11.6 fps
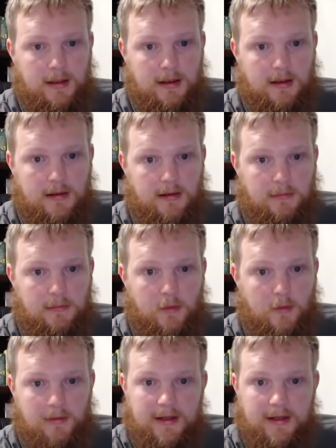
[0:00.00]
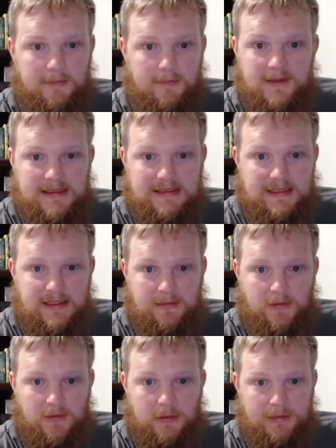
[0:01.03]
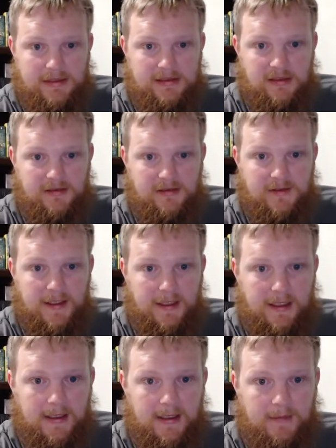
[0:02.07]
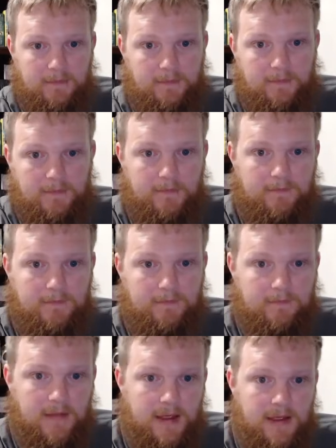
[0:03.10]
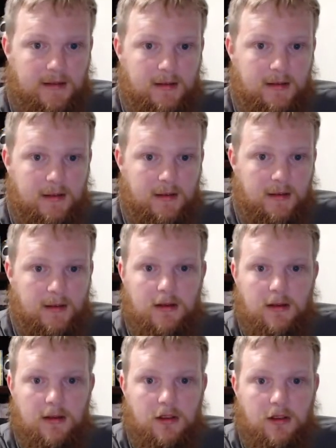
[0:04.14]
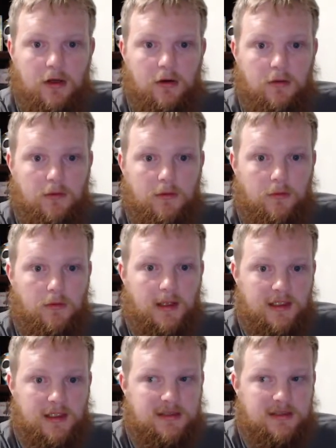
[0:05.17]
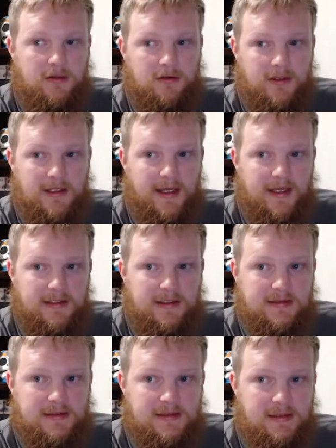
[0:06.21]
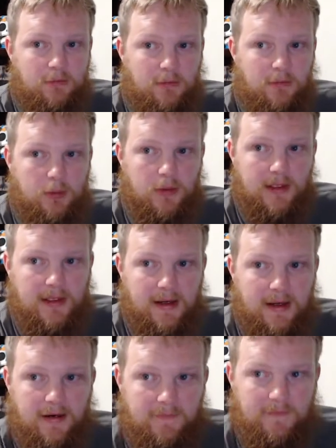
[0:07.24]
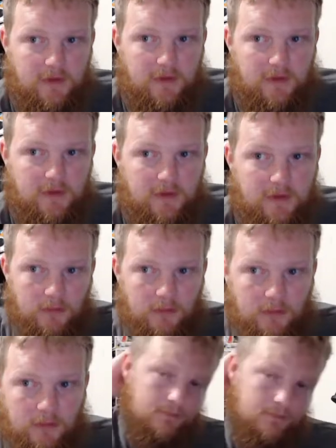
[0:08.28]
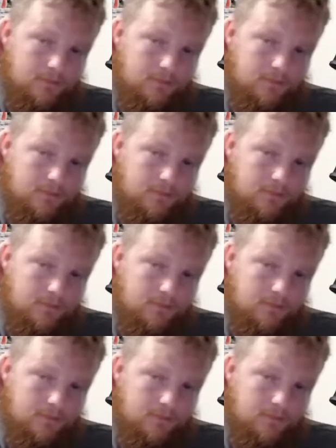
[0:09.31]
The more games I see, the more pissed off I get. And, you know, it started as, someone pointed out, I forget, the